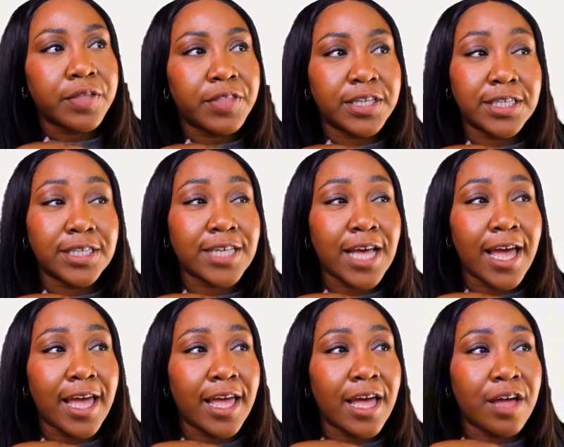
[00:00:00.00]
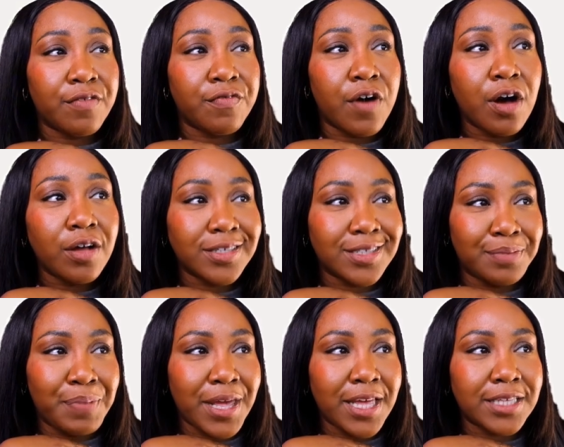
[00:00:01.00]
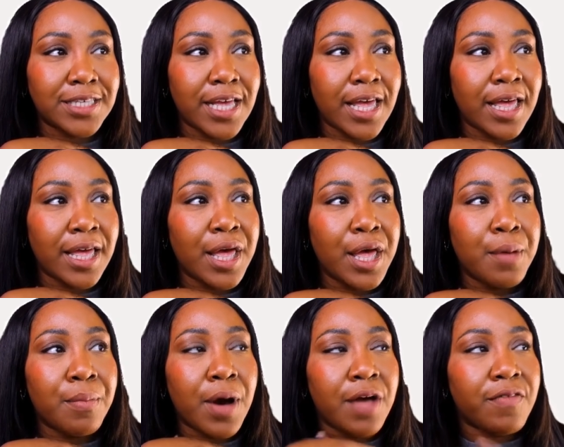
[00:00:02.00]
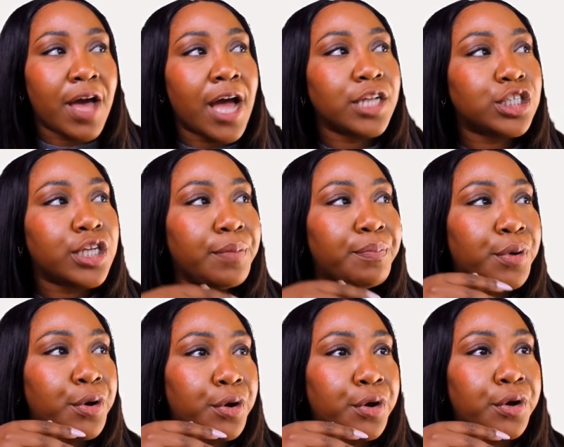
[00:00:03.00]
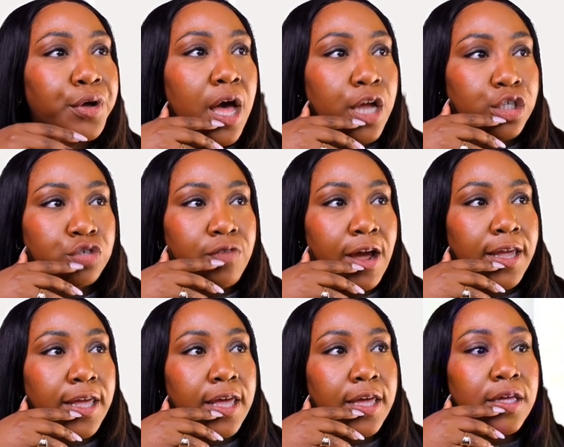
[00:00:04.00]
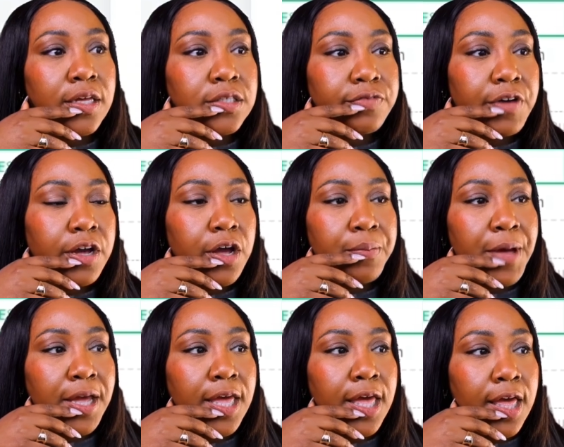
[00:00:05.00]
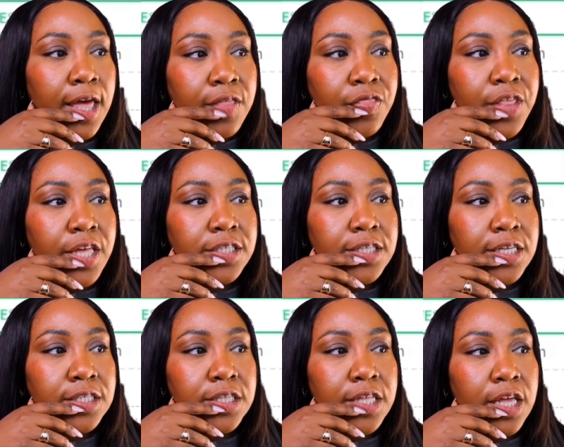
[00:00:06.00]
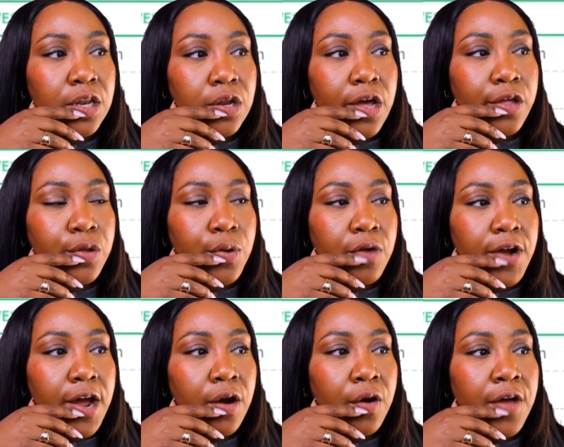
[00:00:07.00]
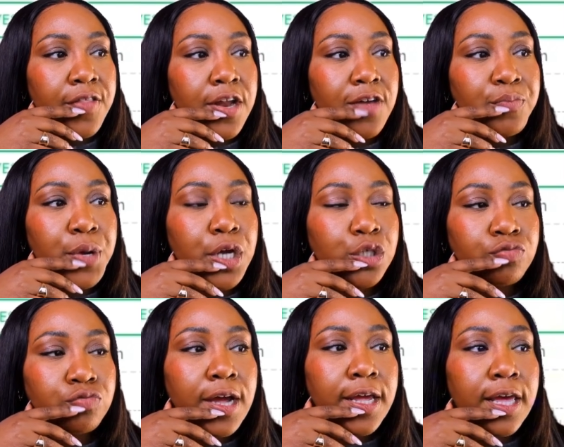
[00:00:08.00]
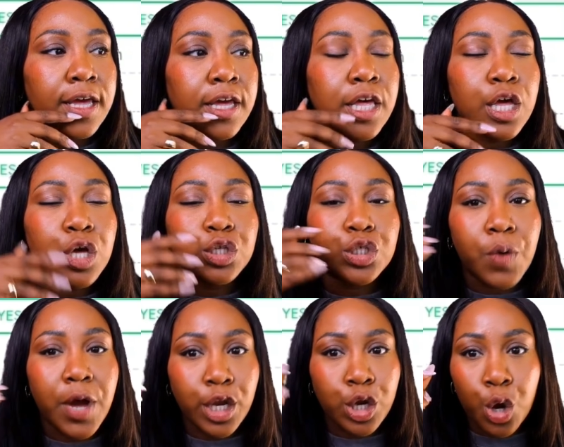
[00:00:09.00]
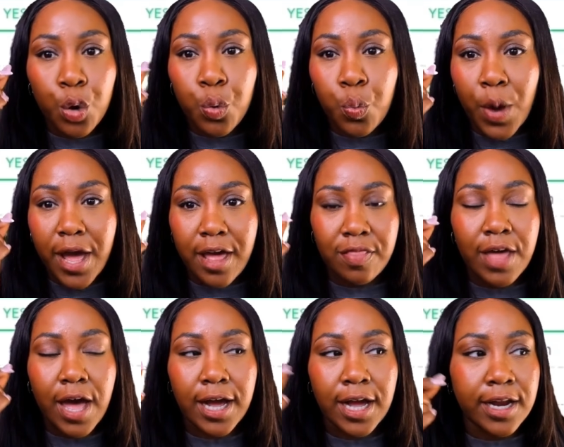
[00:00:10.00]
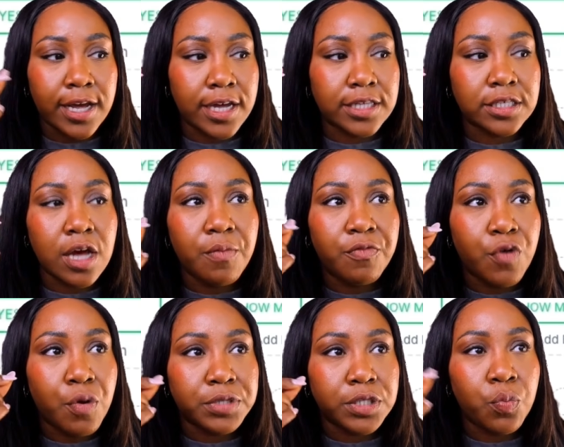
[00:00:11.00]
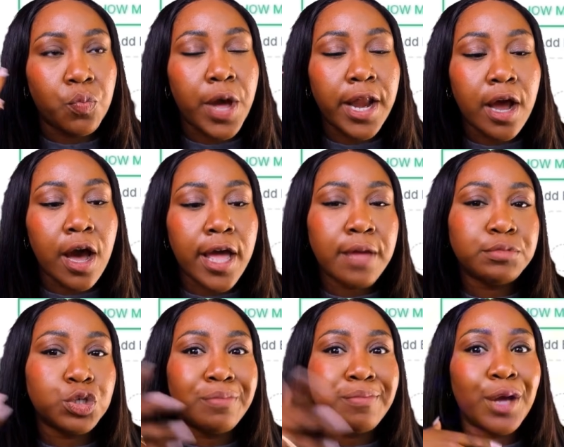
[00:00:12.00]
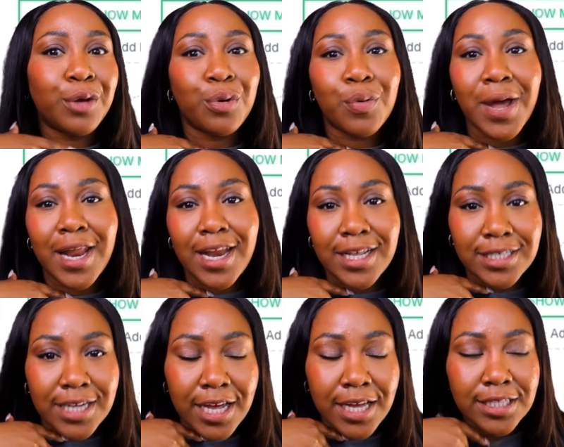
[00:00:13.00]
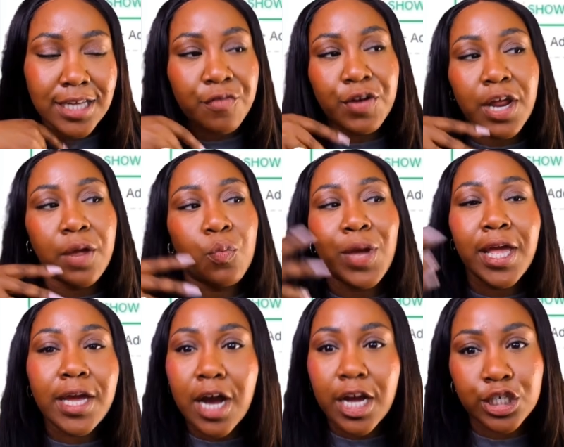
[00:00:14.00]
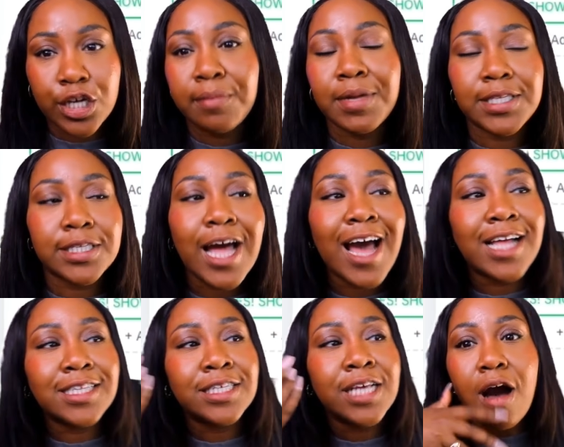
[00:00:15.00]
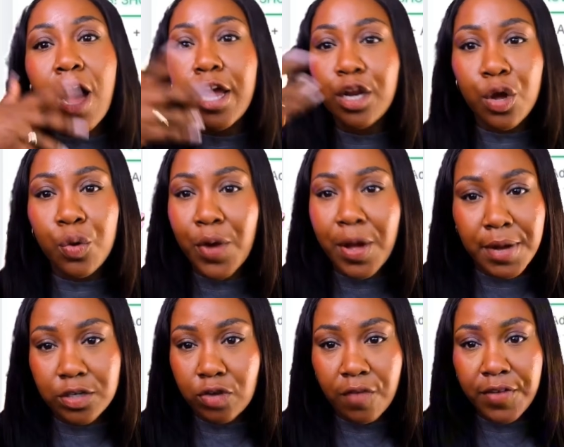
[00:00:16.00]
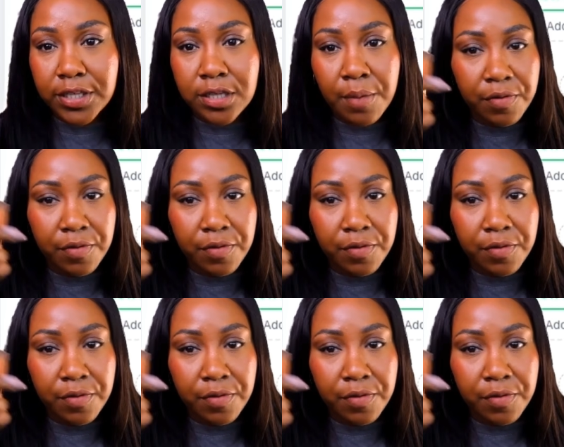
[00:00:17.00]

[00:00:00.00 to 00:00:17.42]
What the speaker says: this is a advanced piece here, but I've actually put a tracking. So if I go back here, this is the URL, and then I've put a tracking so I know where that click has come from. So when I am doing my Google Analytics every week, I check my stats. I know where my traffic's coming